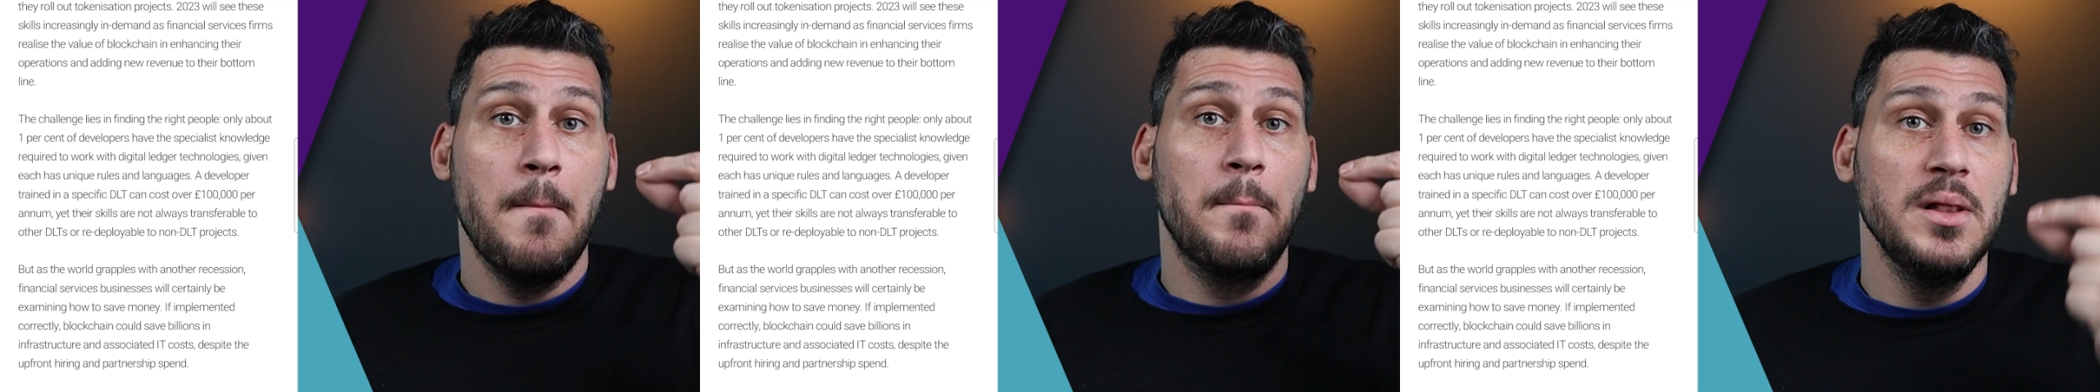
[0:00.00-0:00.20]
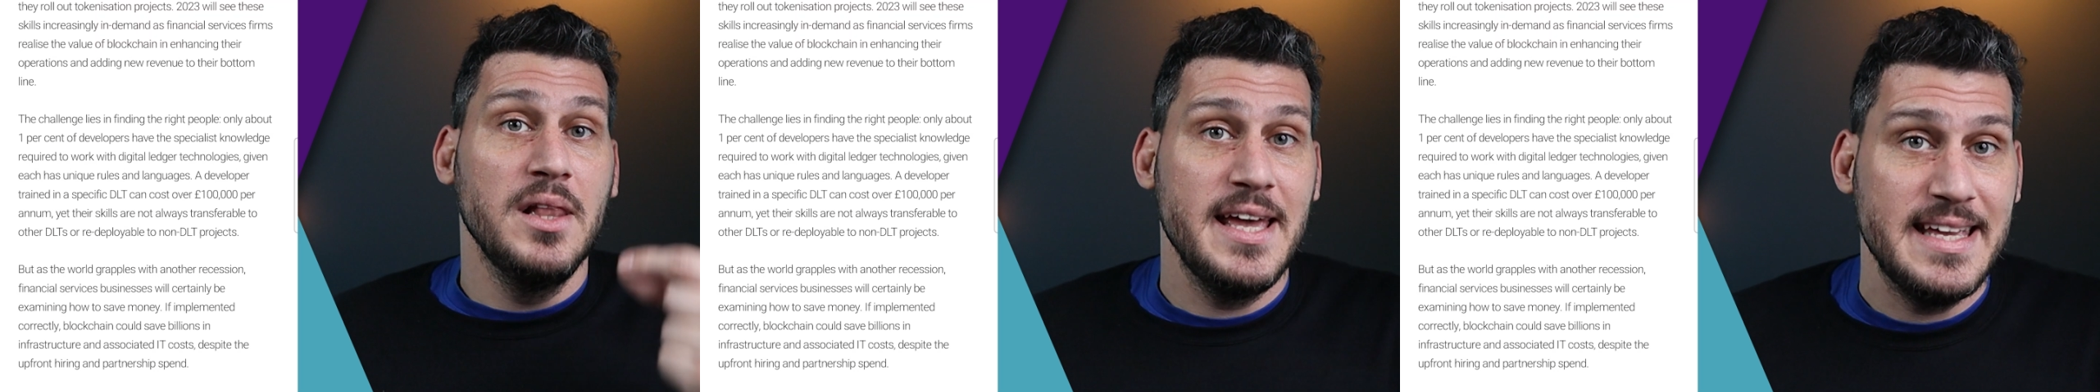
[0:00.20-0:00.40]

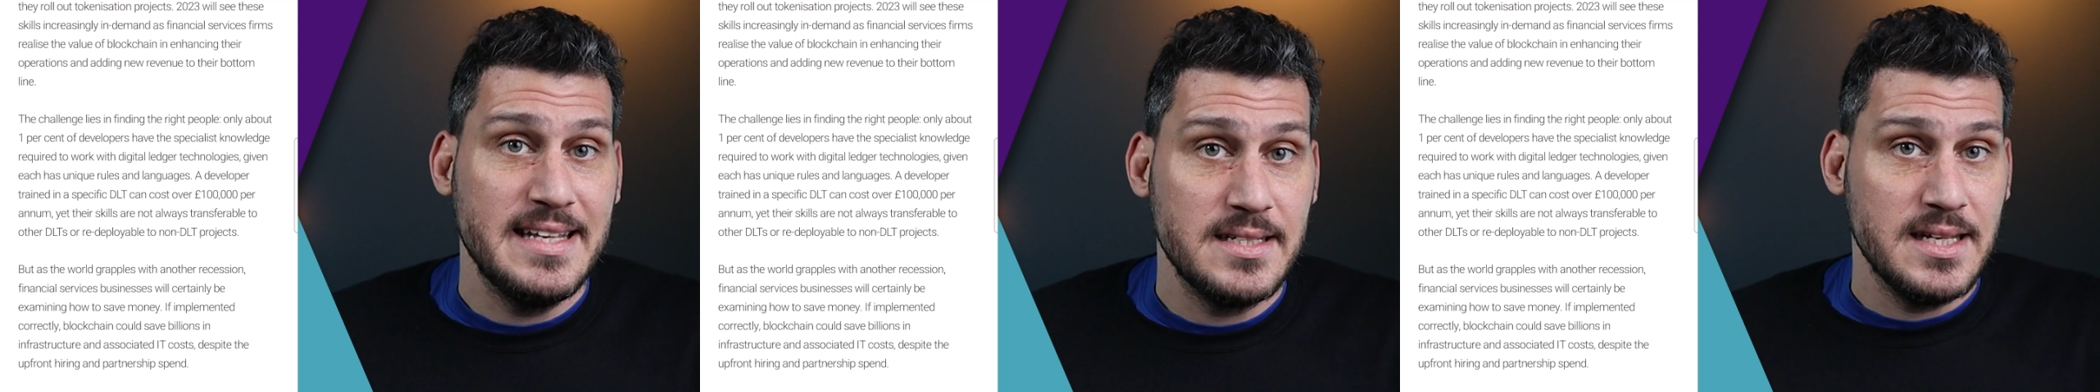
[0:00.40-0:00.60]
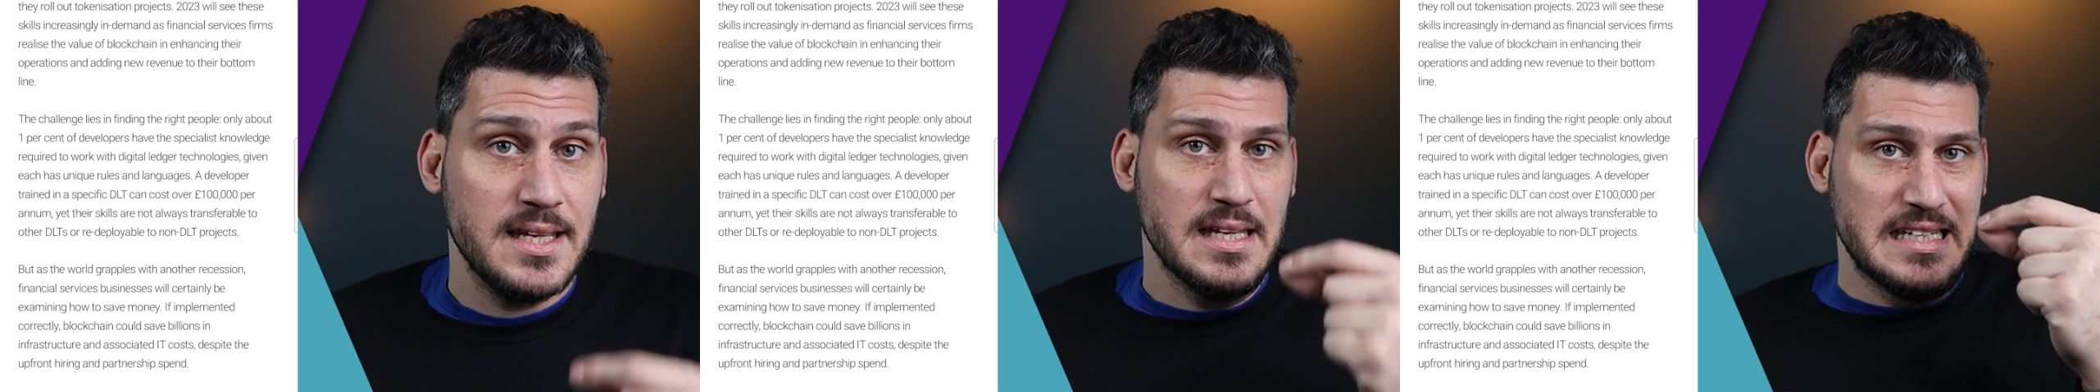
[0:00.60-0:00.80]

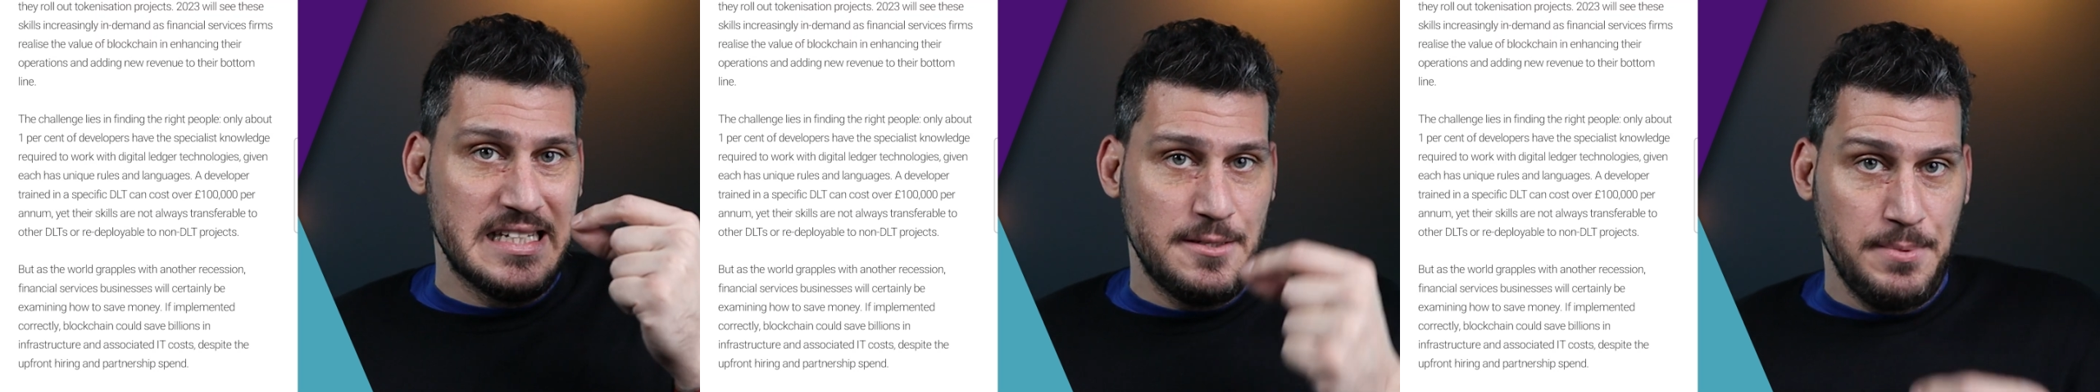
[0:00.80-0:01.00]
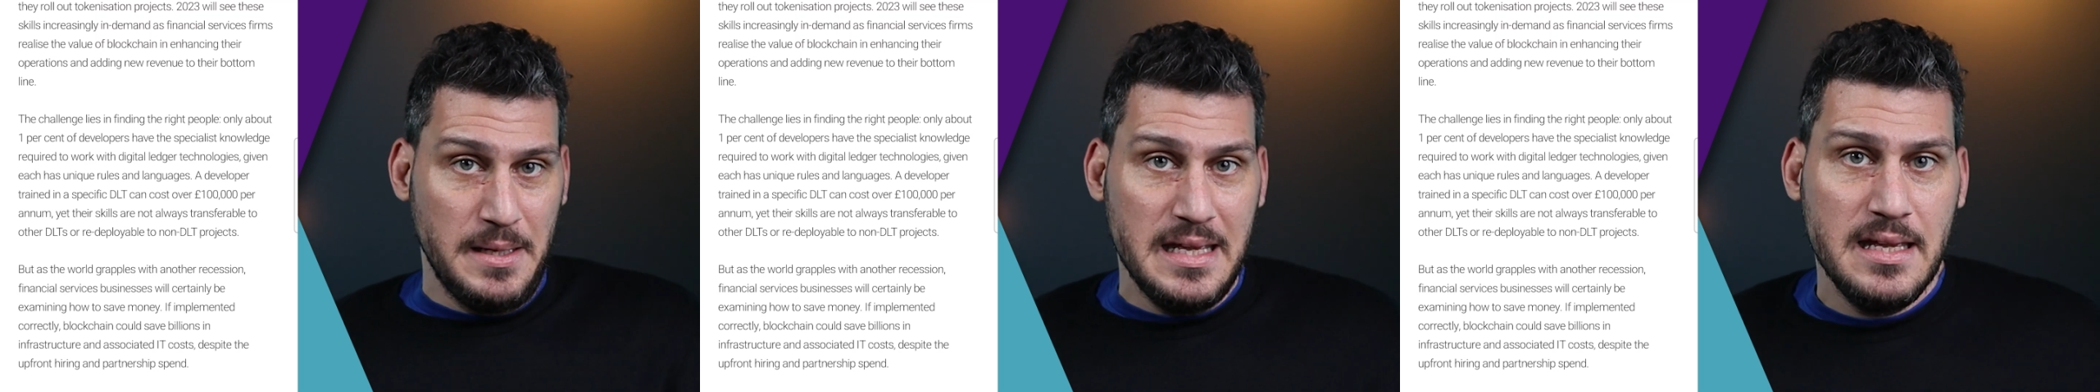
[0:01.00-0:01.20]
blazing
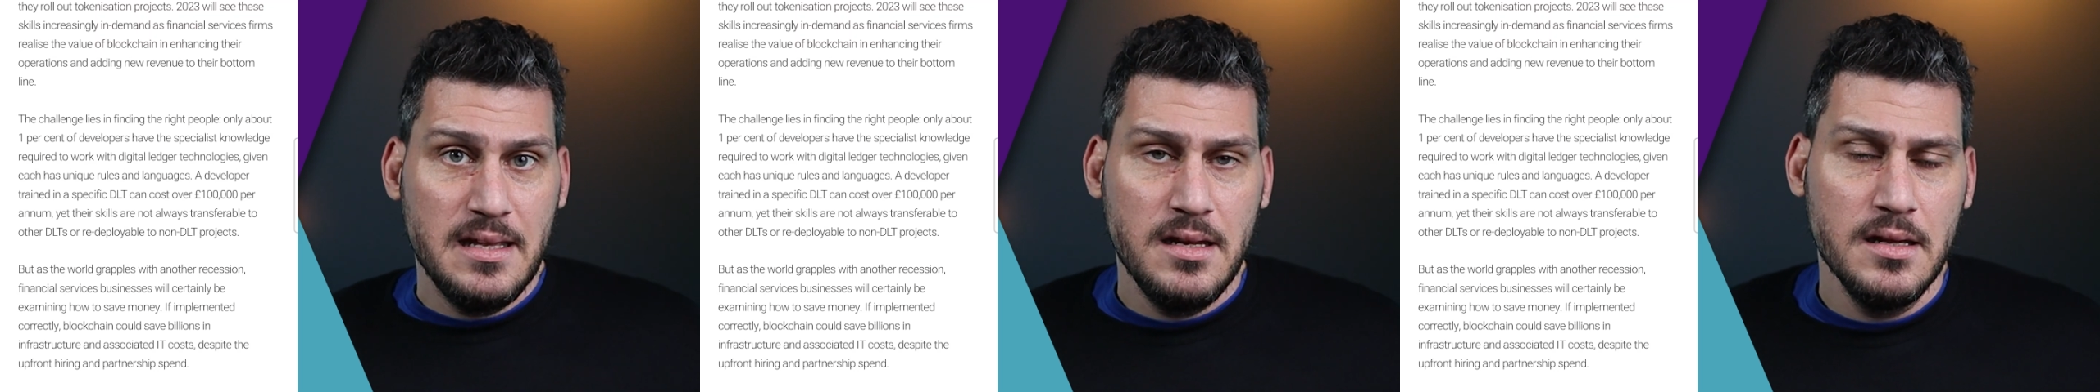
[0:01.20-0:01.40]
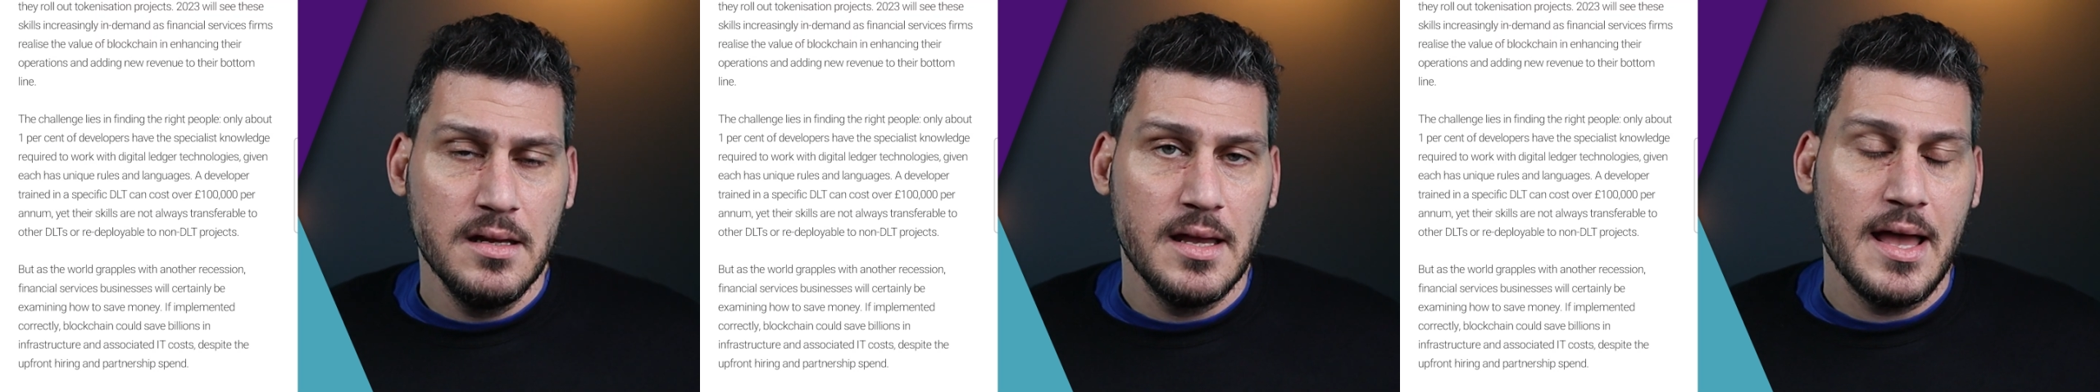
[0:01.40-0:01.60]

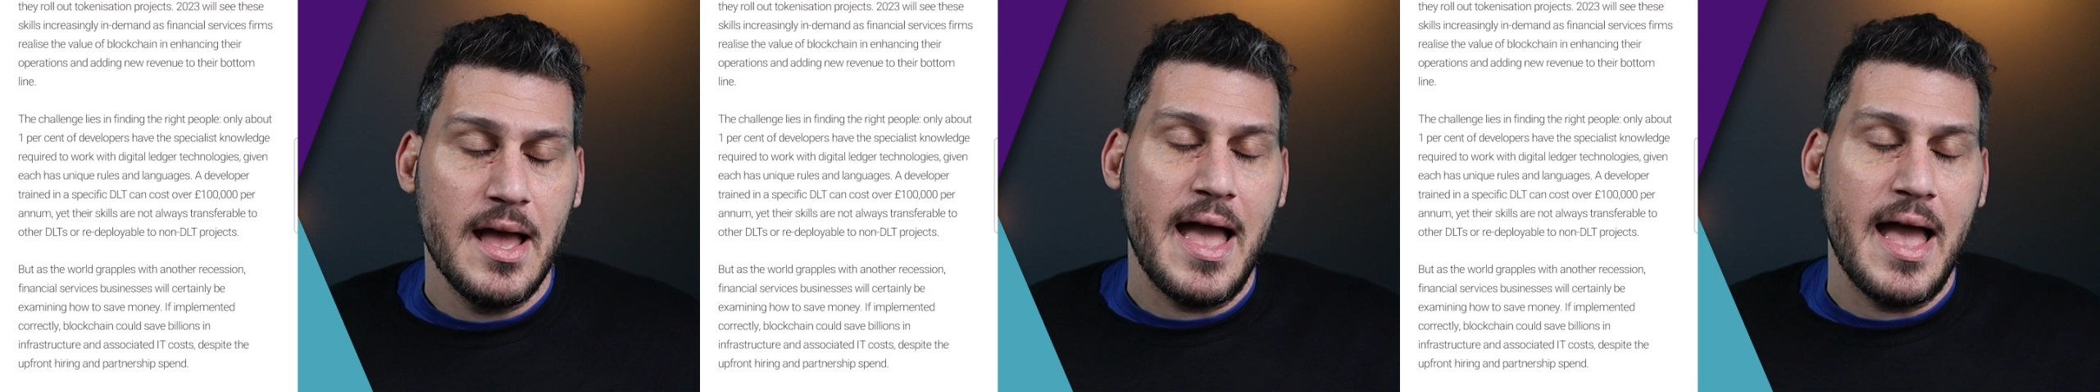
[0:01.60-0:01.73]
speed